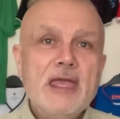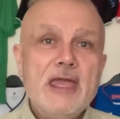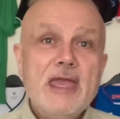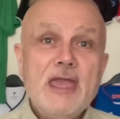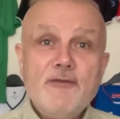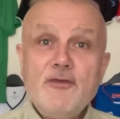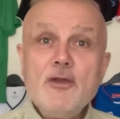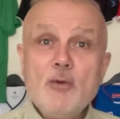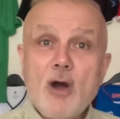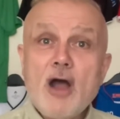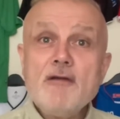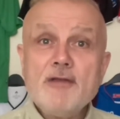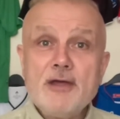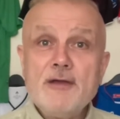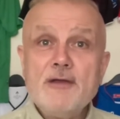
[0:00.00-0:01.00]
If you
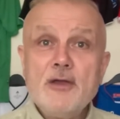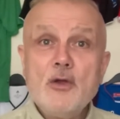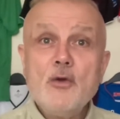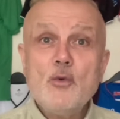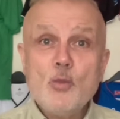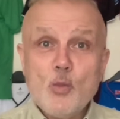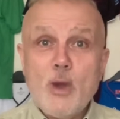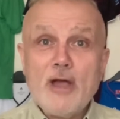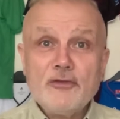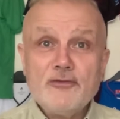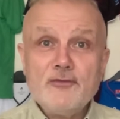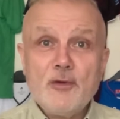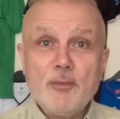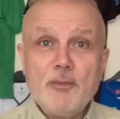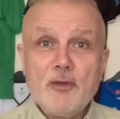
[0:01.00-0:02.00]
are a Welsh
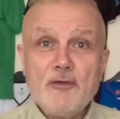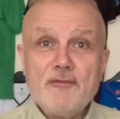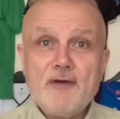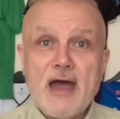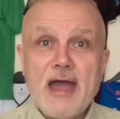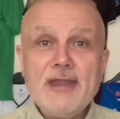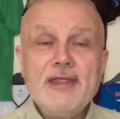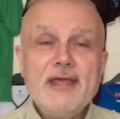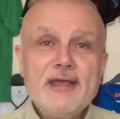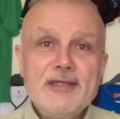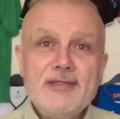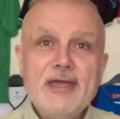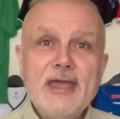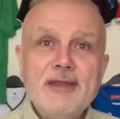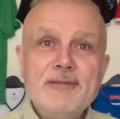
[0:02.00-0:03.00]
football fan,
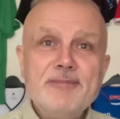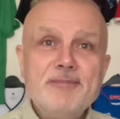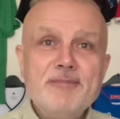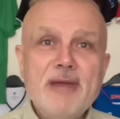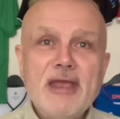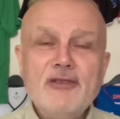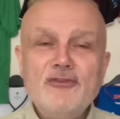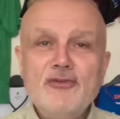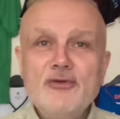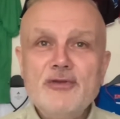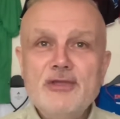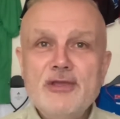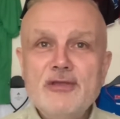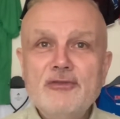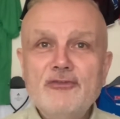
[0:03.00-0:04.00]
then make sure
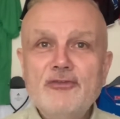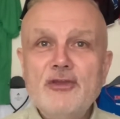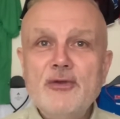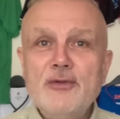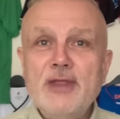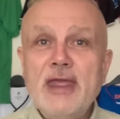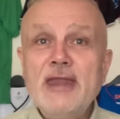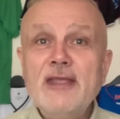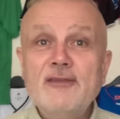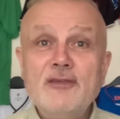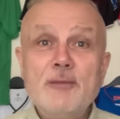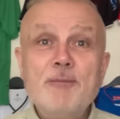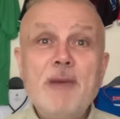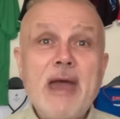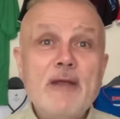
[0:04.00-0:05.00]
you tune in. It's
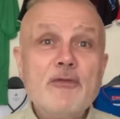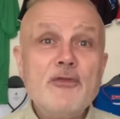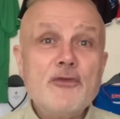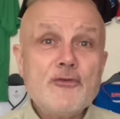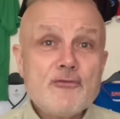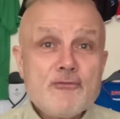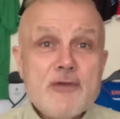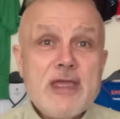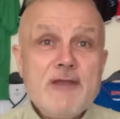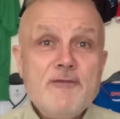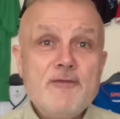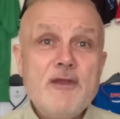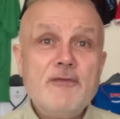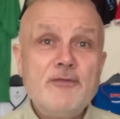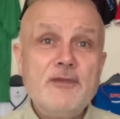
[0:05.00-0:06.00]
about
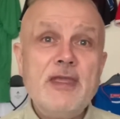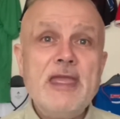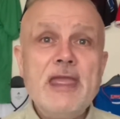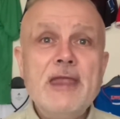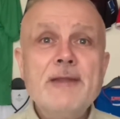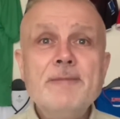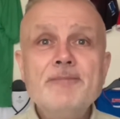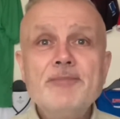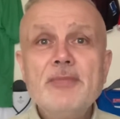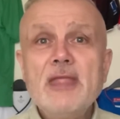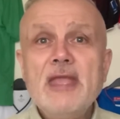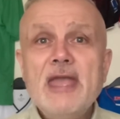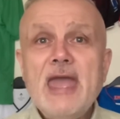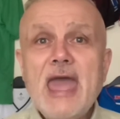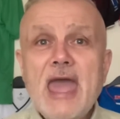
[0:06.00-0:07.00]
3:15
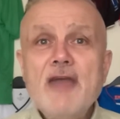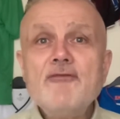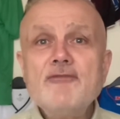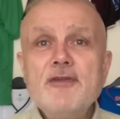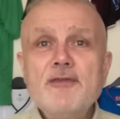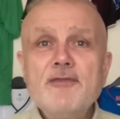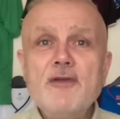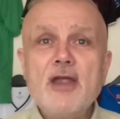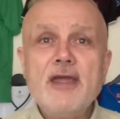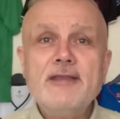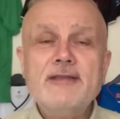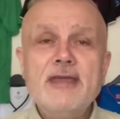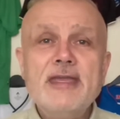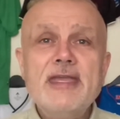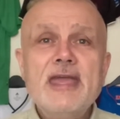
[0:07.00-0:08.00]
every
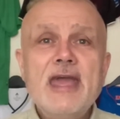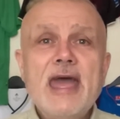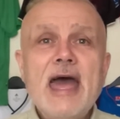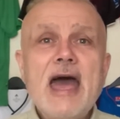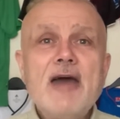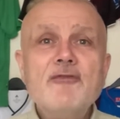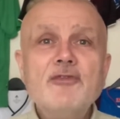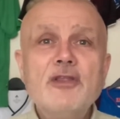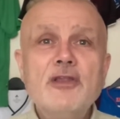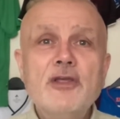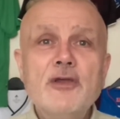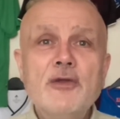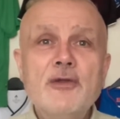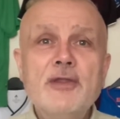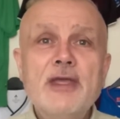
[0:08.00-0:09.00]
Friday
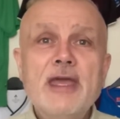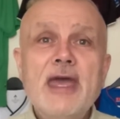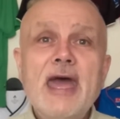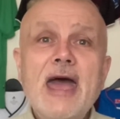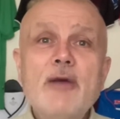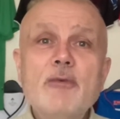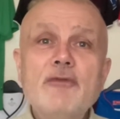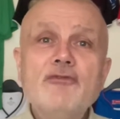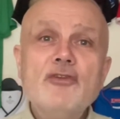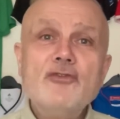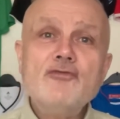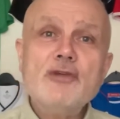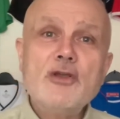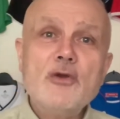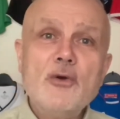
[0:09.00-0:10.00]
afternoon, and we've just
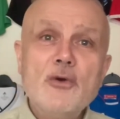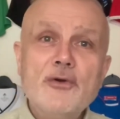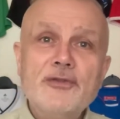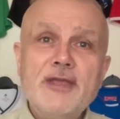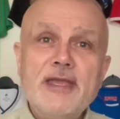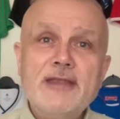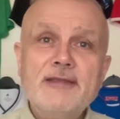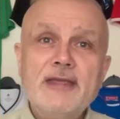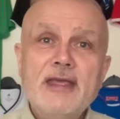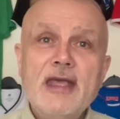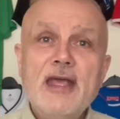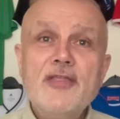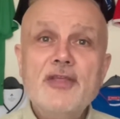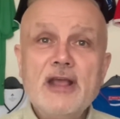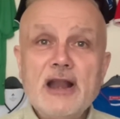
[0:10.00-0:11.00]
recorded
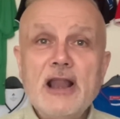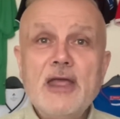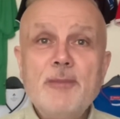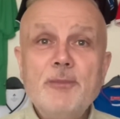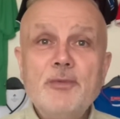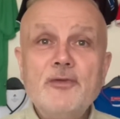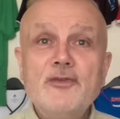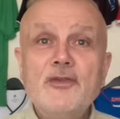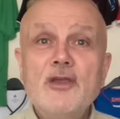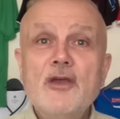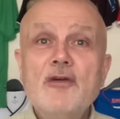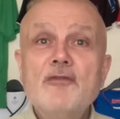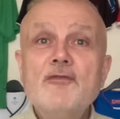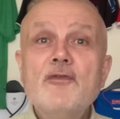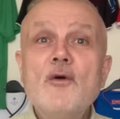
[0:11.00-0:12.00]
the clips
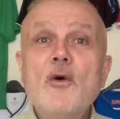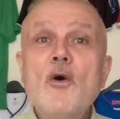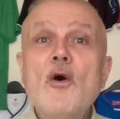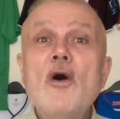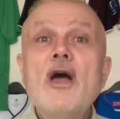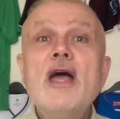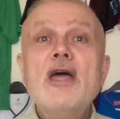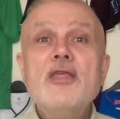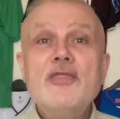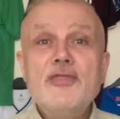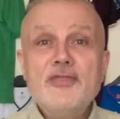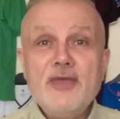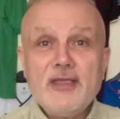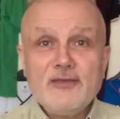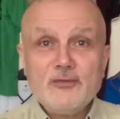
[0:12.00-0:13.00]
for
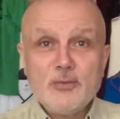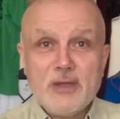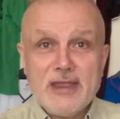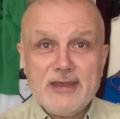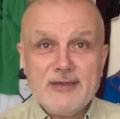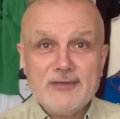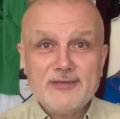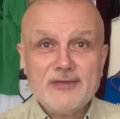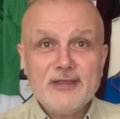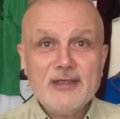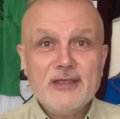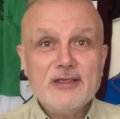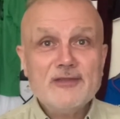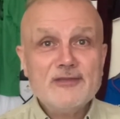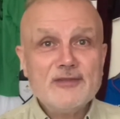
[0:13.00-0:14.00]
this week's
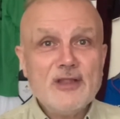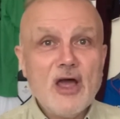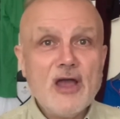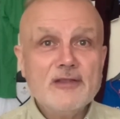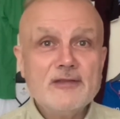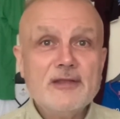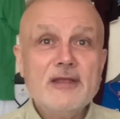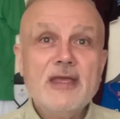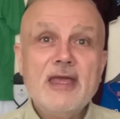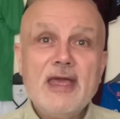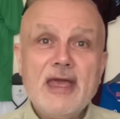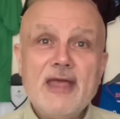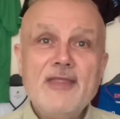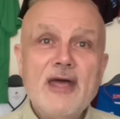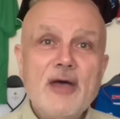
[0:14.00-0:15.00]
slot,
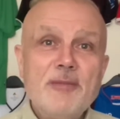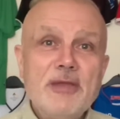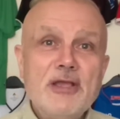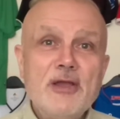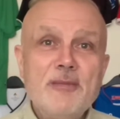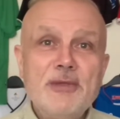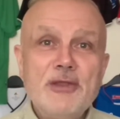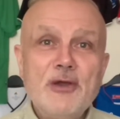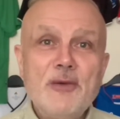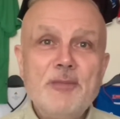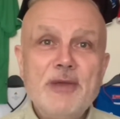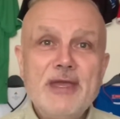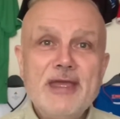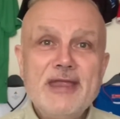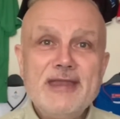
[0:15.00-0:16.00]
and they'll be coming up
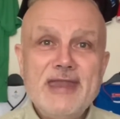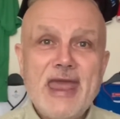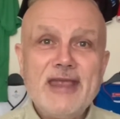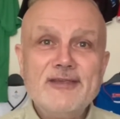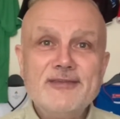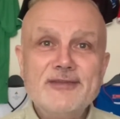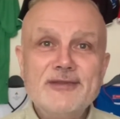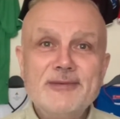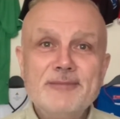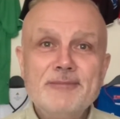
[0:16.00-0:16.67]
next.